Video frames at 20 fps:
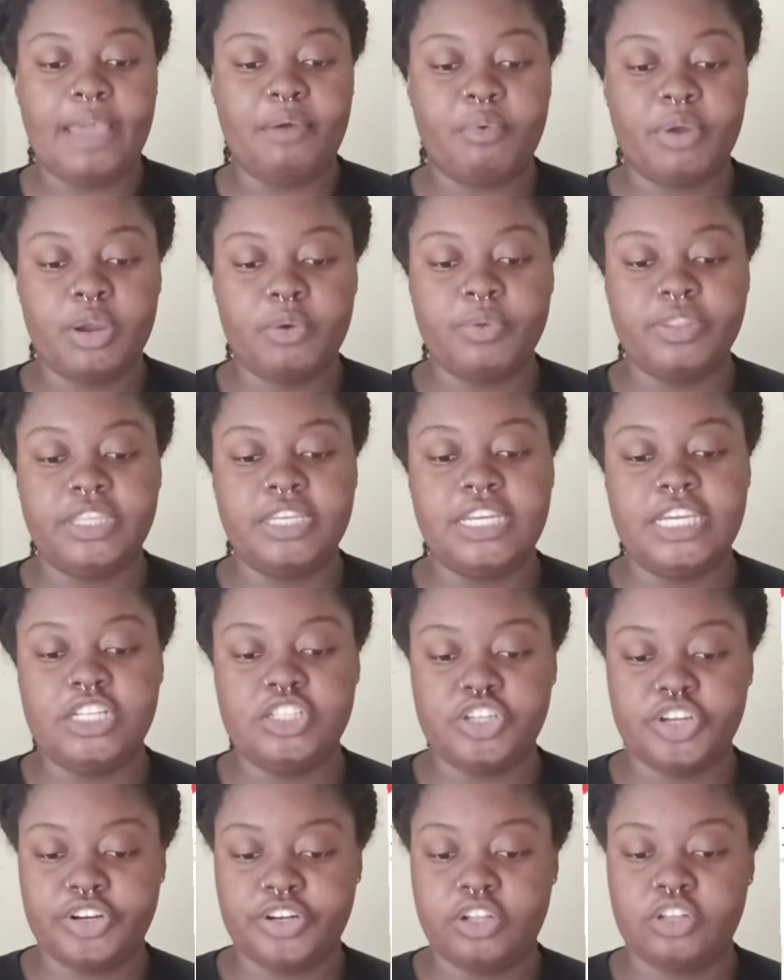work within
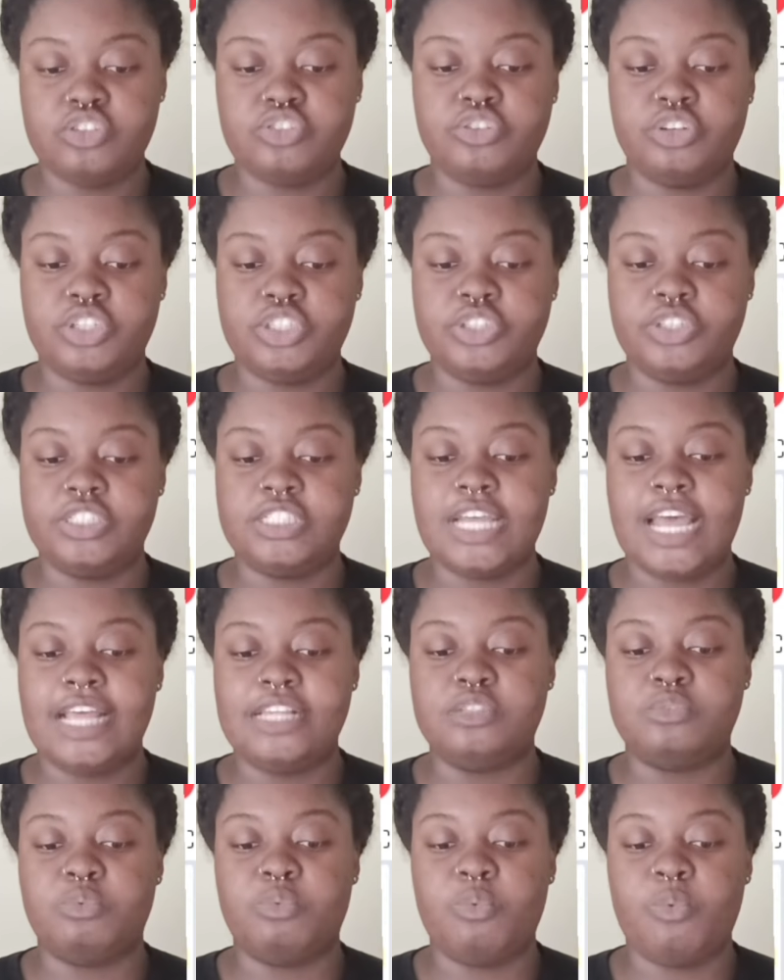internal structures
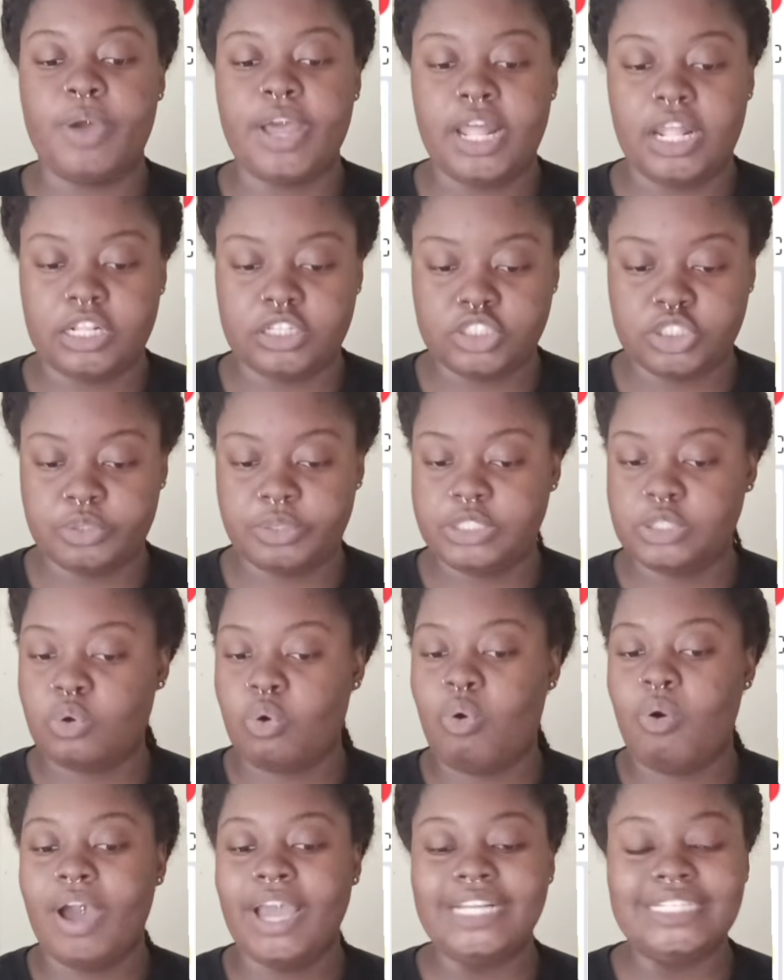as well, so it's
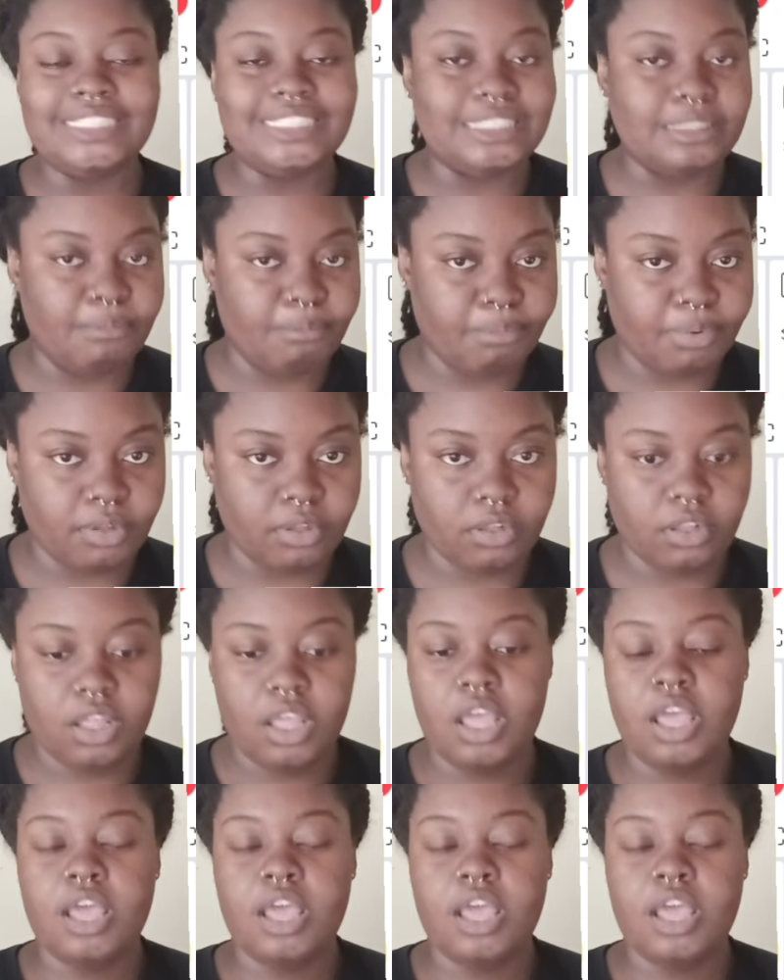quite simple.